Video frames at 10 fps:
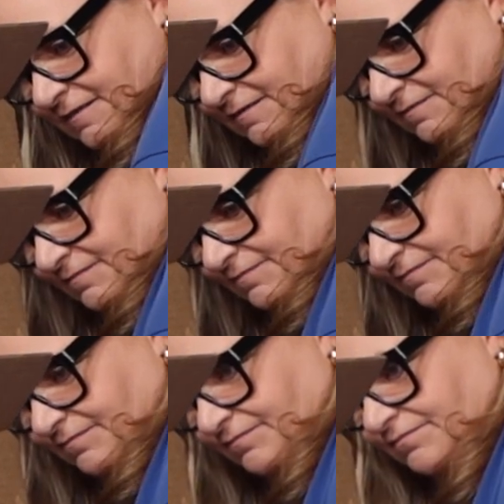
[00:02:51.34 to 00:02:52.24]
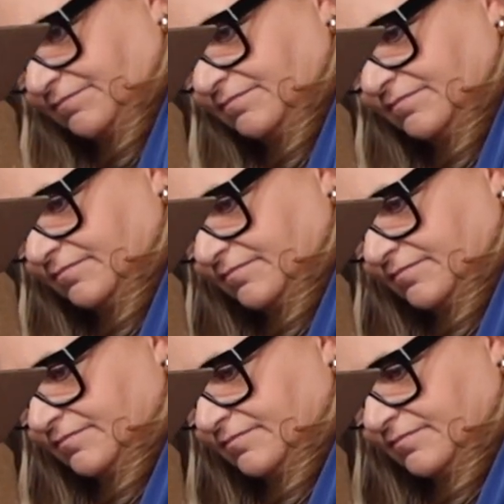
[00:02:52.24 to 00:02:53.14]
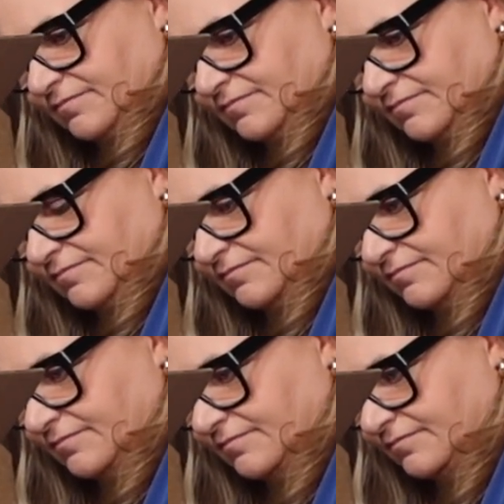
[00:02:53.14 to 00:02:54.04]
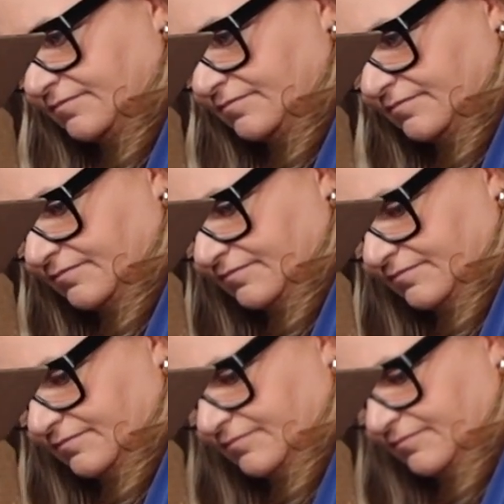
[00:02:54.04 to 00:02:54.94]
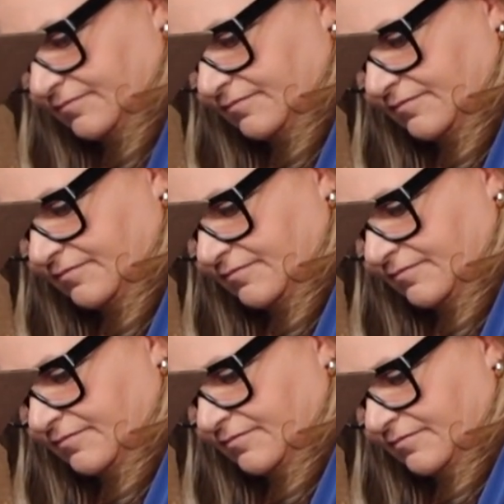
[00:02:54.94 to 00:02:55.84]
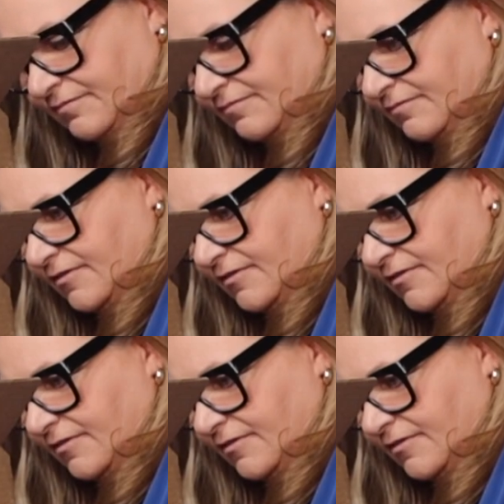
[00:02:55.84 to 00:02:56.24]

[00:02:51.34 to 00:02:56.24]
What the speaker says: [no speech]